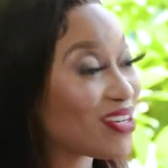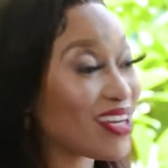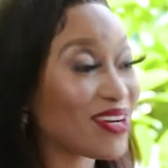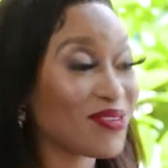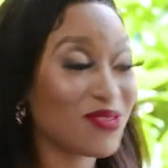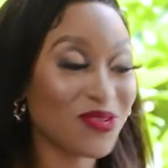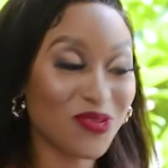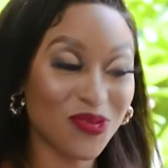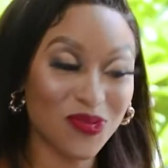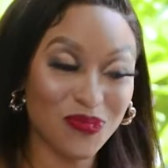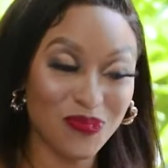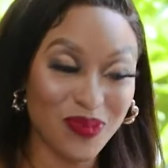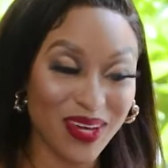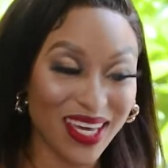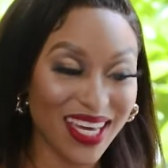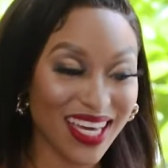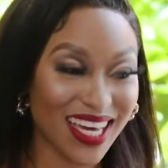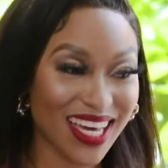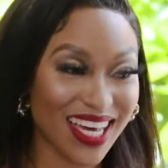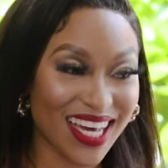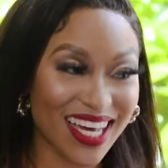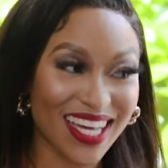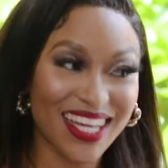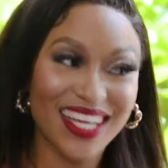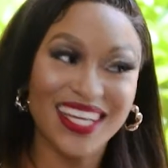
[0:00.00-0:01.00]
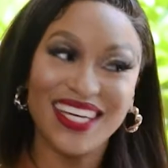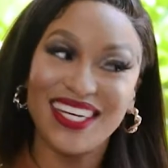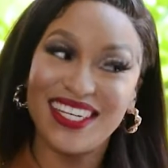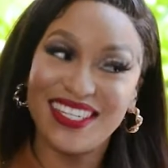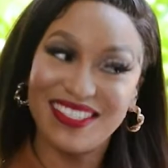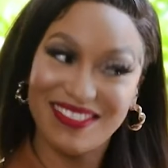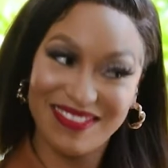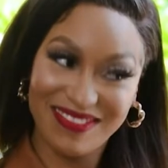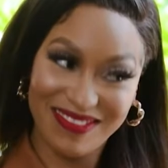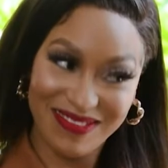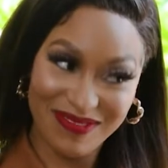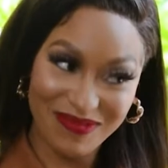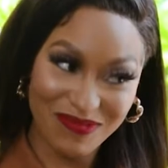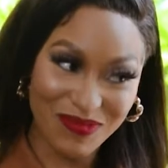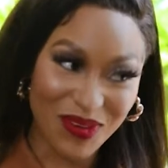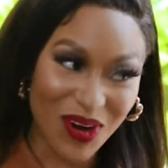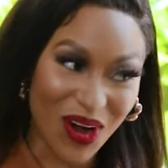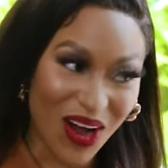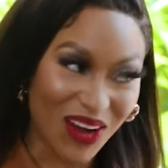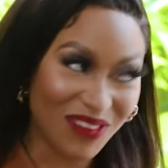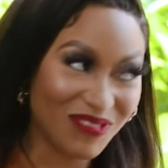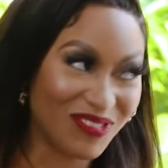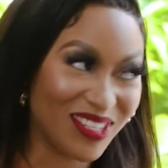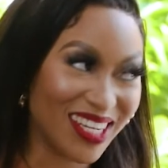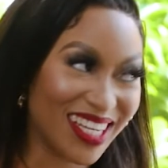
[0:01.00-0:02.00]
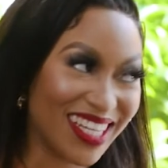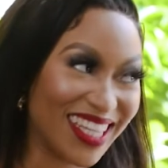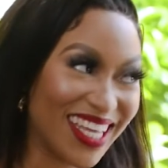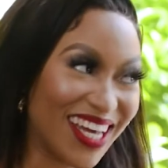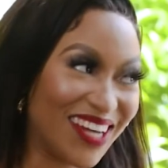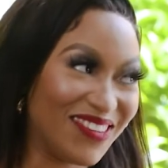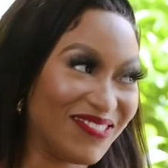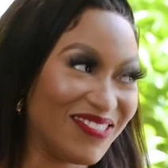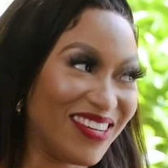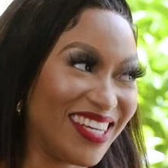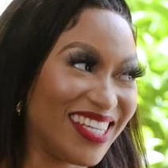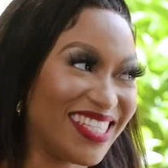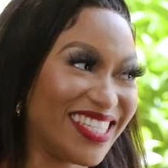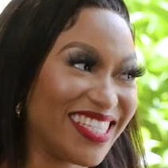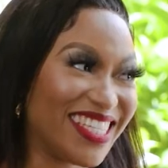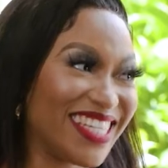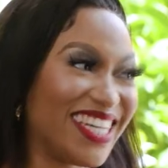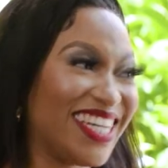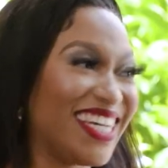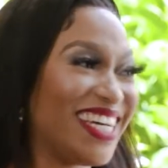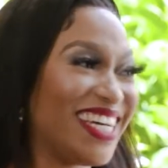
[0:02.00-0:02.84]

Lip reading: Okay, we will be here more often. That means...